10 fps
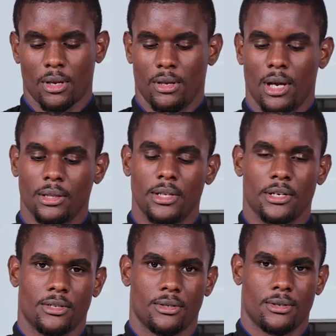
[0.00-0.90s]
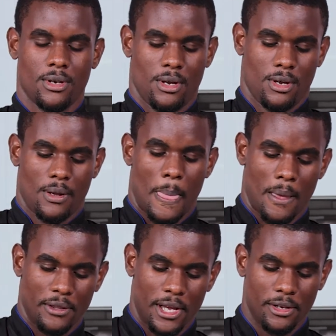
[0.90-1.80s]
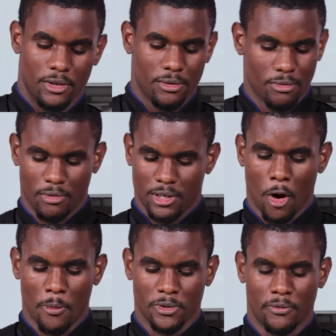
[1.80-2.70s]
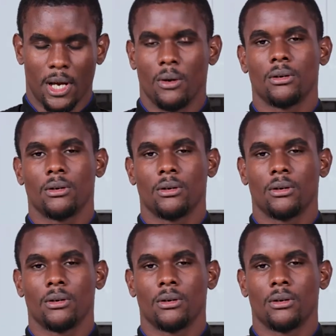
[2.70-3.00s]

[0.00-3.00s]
you got this. And then top with some flour,